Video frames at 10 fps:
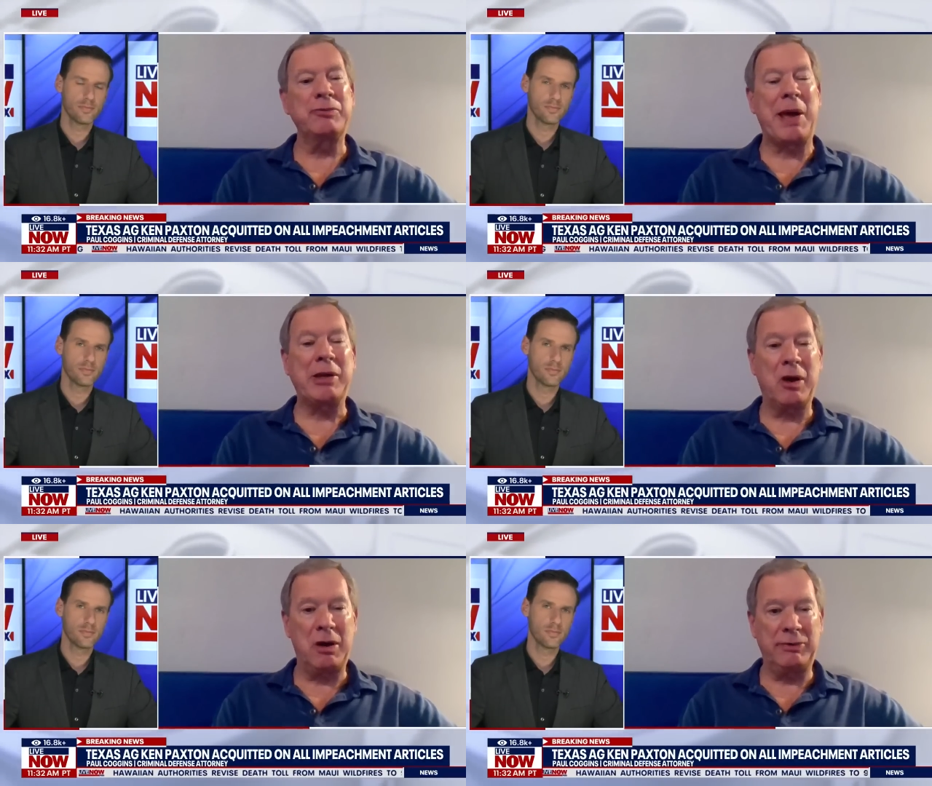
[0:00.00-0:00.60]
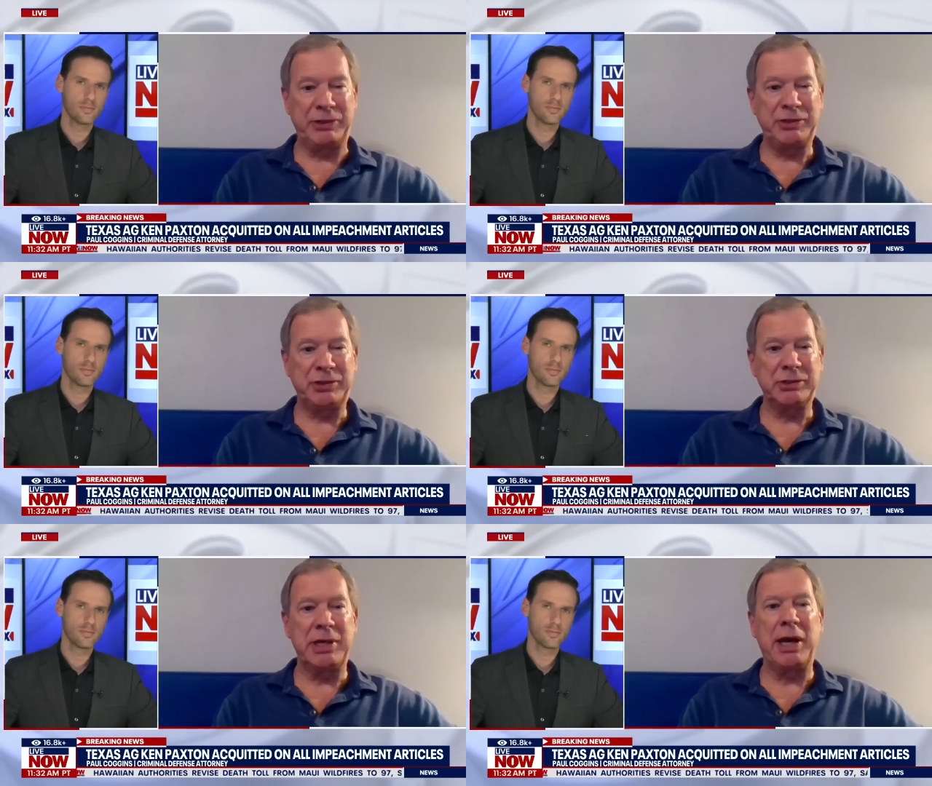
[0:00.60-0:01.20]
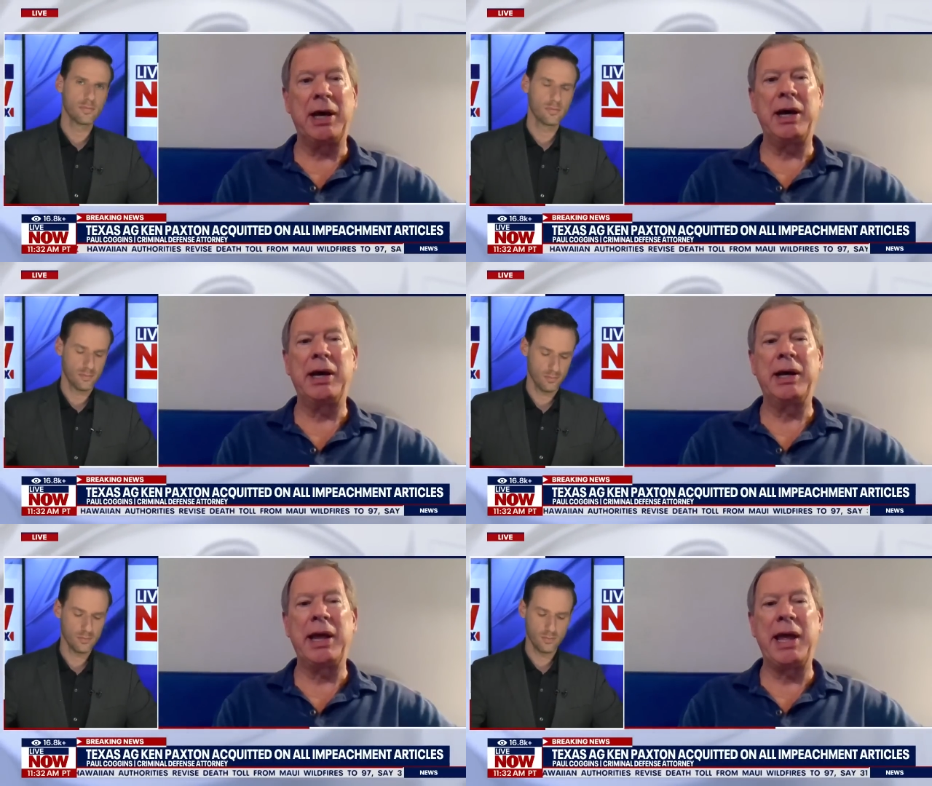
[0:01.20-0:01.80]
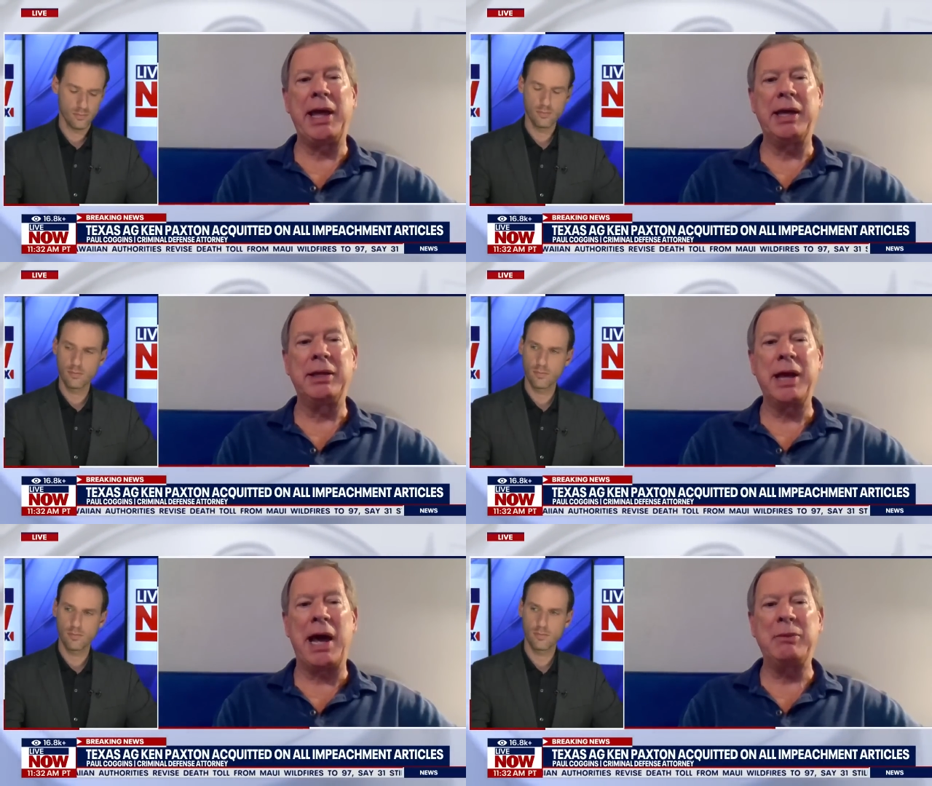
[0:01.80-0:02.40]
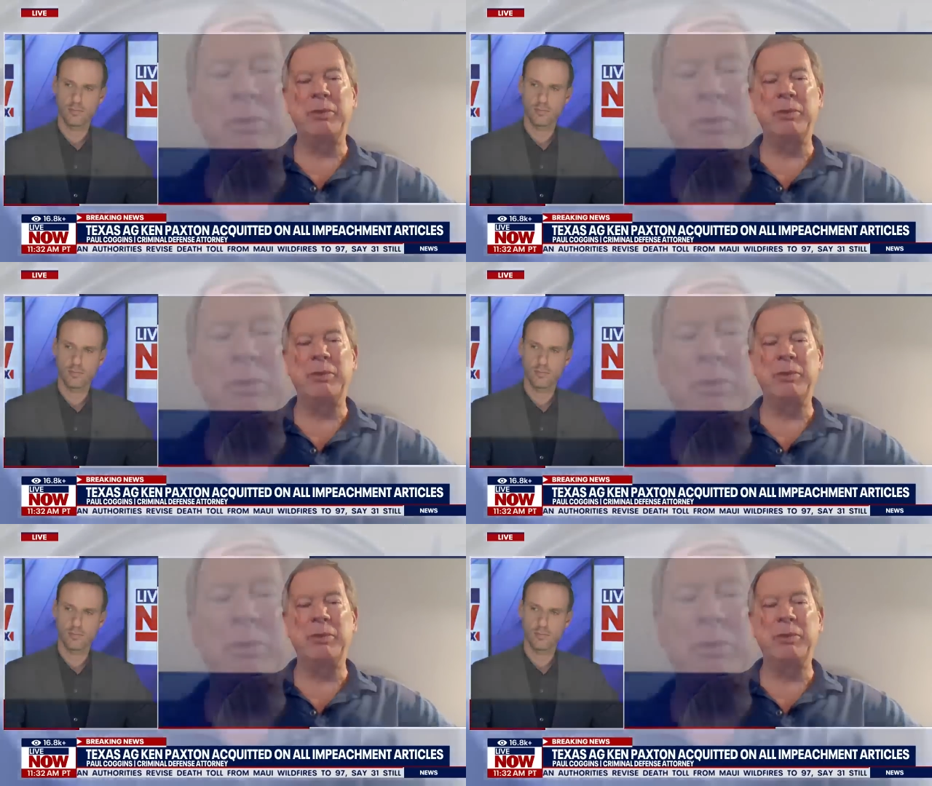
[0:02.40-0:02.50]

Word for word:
Speaker 1: goes back to office, and I